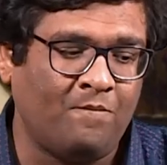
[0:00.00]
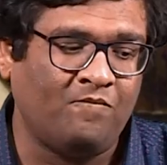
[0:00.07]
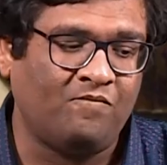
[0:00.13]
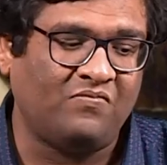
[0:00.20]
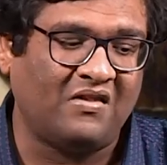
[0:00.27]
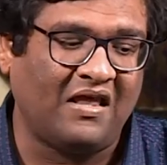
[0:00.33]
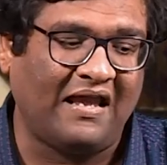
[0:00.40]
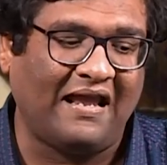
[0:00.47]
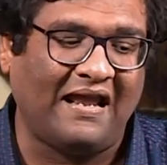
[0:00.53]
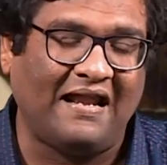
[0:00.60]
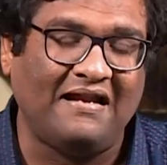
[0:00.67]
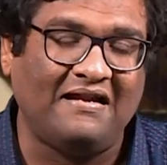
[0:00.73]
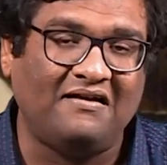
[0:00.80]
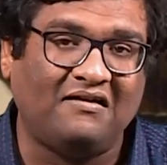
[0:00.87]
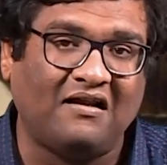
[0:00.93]
The
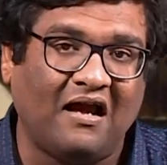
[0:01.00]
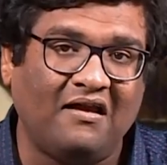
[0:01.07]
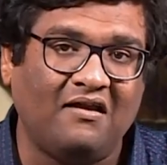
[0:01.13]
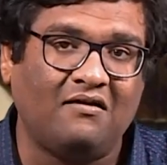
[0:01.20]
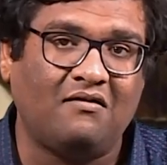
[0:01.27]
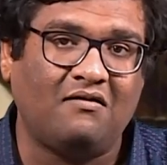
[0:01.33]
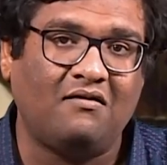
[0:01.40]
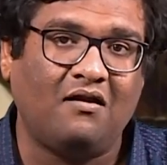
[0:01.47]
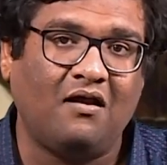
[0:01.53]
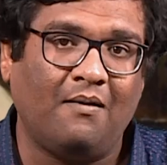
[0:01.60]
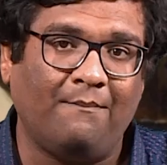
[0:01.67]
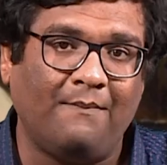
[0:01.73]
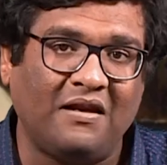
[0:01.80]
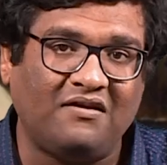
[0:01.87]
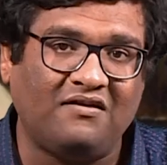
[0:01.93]
entire
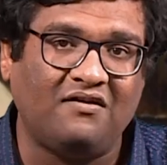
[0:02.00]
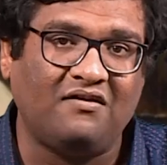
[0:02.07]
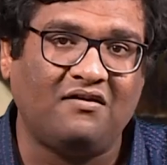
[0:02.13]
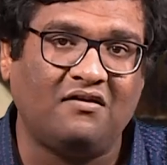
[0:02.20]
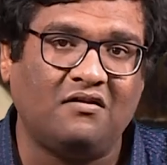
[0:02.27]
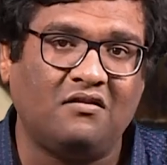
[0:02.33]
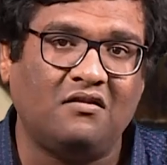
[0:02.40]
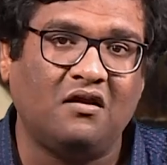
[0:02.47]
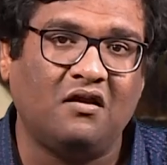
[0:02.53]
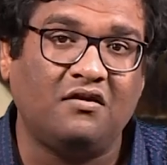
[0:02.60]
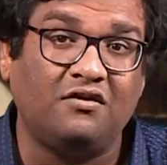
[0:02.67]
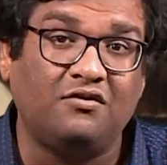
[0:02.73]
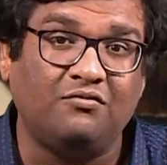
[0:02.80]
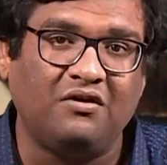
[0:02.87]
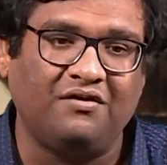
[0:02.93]
material
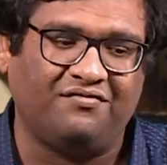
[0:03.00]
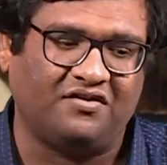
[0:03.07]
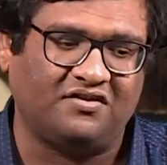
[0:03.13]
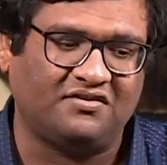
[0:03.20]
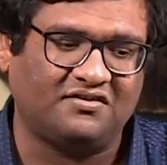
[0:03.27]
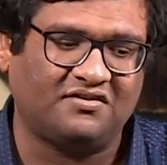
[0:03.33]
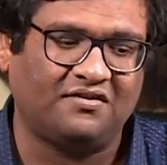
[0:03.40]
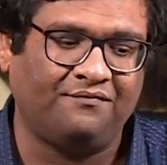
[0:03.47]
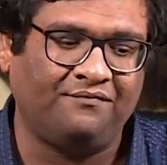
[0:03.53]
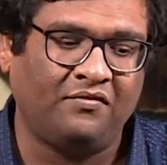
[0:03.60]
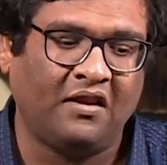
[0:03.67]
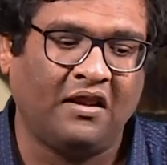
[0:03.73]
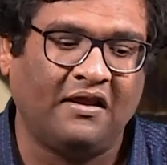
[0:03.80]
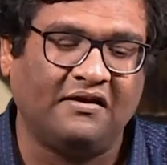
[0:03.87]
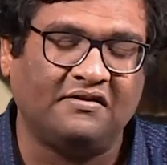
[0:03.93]
universe
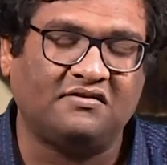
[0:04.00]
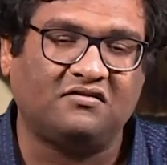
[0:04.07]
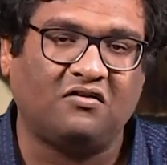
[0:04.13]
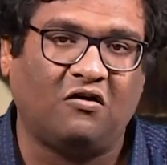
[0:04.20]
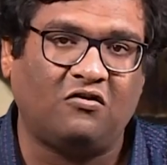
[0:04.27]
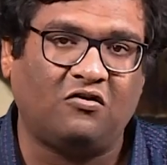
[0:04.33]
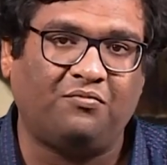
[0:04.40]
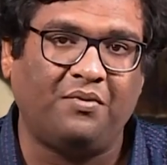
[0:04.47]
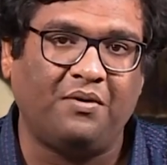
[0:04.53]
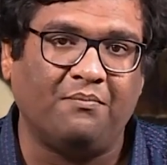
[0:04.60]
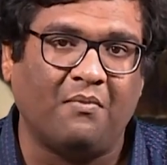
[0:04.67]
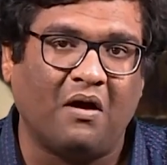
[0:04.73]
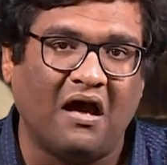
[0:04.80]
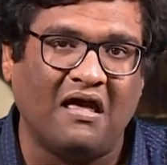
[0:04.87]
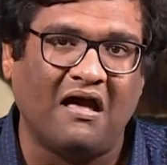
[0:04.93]
is thought to be
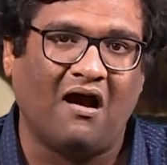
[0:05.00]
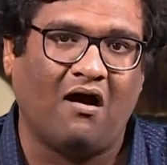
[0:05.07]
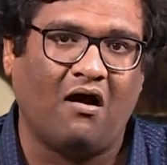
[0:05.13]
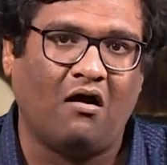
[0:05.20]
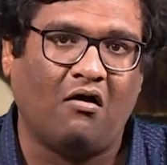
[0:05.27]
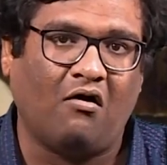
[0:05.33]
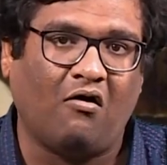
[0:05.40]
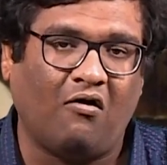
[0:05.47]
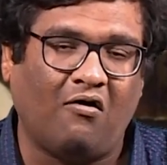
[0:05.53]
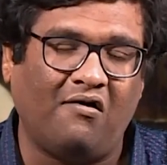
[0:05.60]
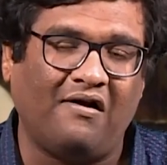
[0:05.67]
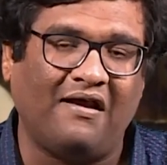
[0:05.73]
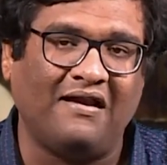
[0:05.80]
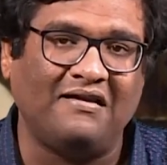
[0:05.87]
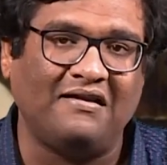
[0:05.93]
Maya, or
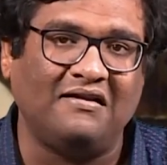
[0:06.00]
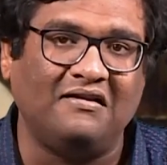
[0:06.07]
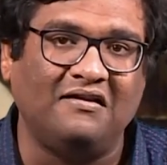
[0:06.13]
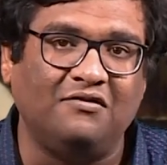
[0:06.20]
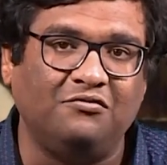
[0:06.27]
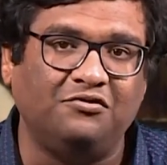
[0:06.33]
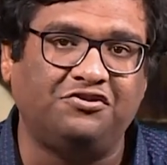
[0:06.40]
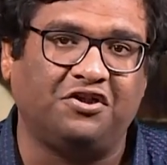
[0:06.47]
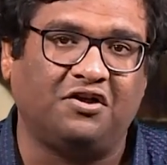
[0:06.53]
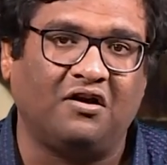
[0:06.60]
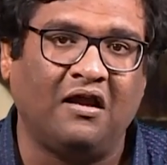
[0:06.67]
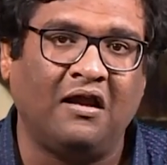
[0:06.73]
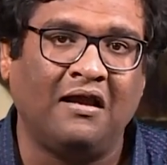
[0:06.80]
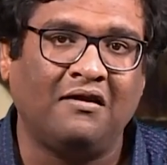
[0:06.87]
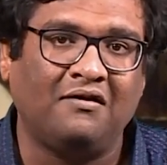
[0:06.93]
an illusion
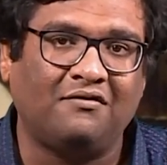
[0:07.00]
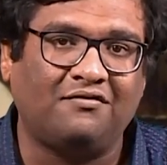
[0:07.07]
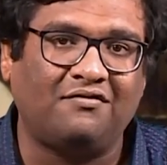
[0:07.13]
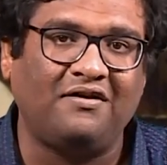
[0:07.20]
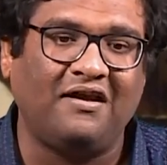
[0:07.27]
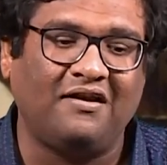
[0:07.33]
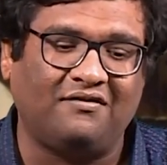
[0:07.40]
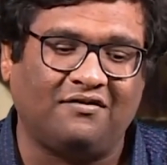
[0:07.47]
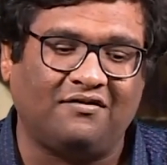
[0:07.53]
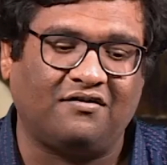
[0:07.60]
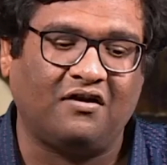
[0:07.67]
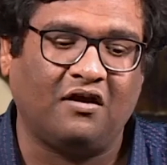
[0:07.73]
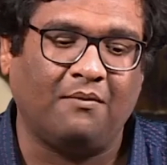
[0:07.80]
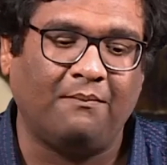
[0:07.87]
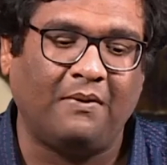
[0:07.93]
created
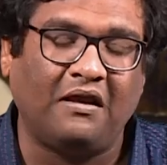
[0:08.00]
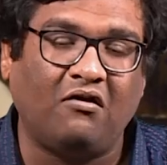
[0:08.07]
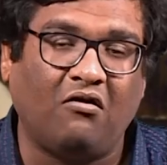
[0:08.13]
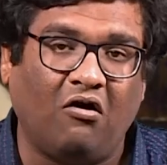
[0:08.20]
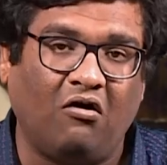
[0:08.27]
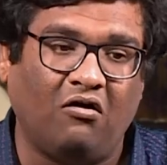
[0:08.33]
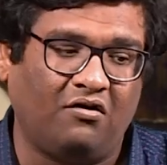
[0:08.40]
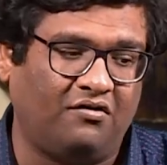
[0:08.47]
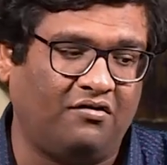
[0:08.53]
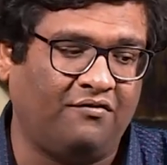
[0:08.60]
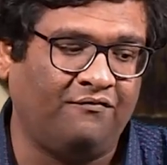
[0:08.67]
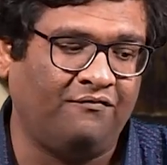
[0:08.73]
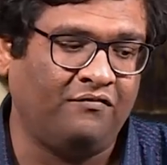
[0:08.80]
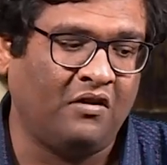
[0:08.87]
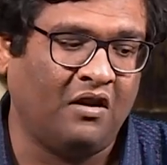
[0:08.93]
by God
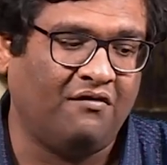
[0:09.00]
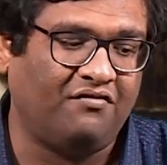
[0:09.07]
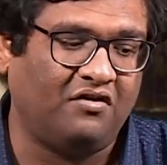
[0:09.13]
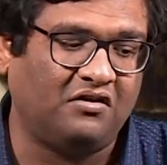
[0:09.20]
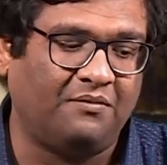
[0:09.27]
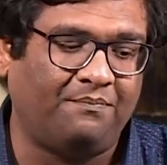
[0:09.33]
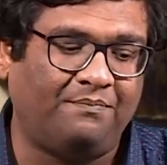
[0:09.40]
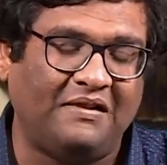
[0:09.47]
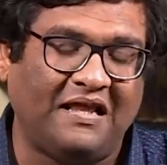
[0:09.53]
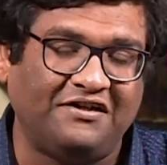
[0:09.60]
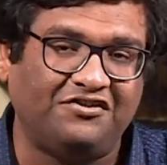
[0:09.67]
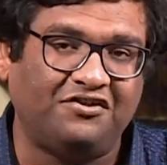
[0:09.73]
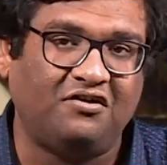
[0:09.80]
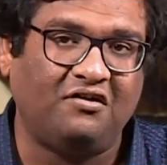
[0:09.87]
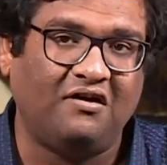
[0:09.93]
for the
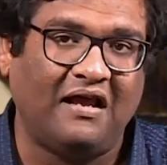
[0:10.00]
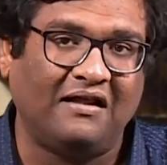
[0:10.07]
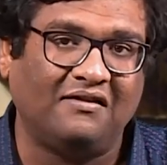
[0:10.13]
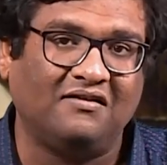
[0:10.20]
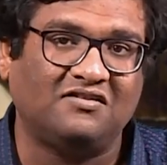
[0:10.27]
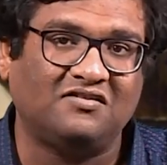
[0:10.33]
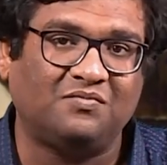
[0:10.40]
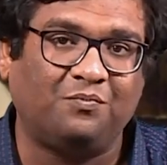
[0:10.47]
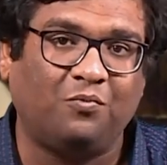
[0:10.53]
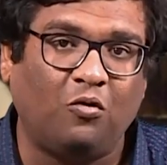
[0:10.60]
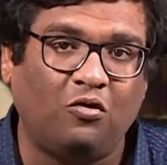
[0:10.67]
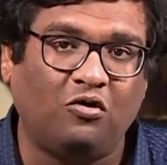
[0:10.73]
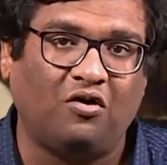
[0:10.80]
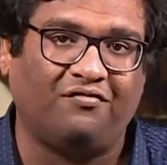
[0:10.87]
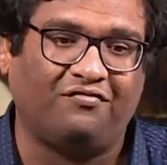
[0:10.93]
pleasure and the
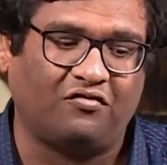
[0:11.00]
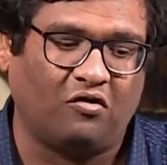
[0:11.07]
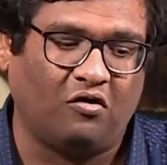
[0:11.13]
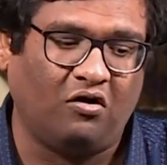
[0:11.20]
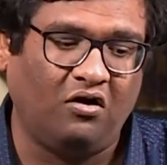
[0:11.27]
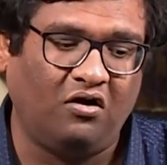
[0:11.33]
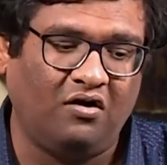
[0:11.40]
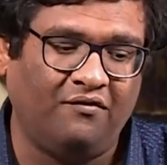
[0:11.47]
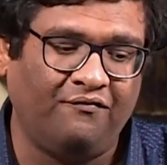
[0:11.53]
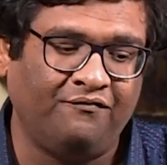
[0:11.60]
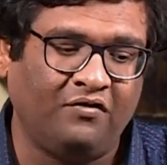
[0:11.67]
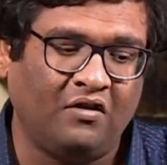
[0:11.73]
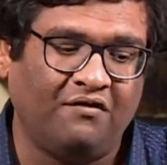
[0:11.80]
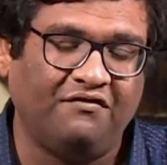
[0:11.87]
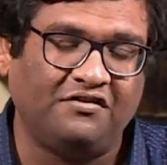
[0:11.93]
sport of God,
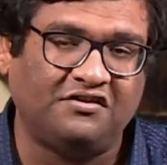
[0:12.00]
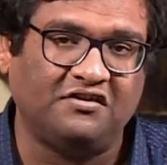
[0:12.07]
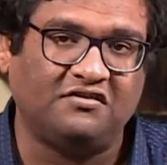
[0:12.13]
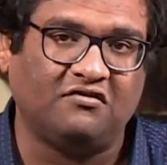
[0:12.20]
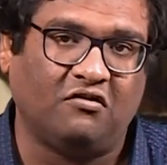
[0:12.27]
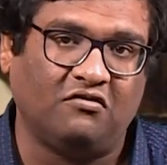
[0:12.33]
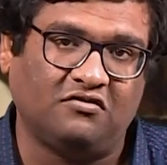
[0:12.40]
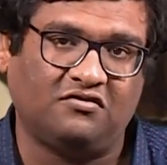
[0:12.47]
which is also